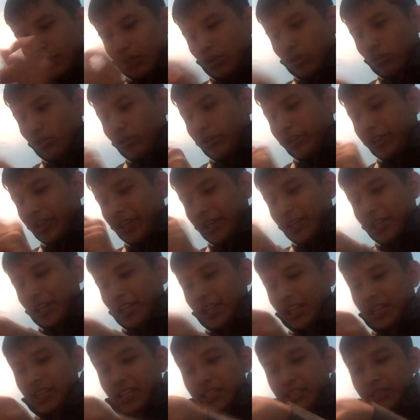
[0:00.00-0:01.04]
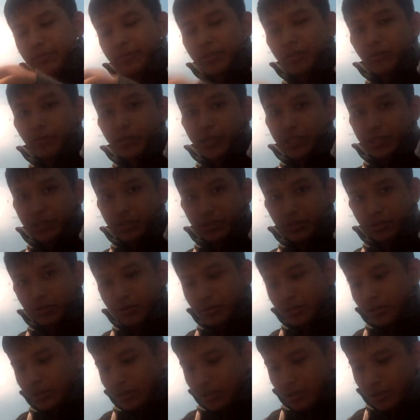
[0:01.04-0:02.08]
Cool, you're gonna get an SML reaction.
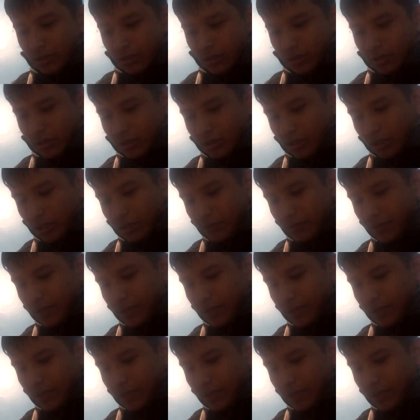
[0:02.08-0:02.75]
Because got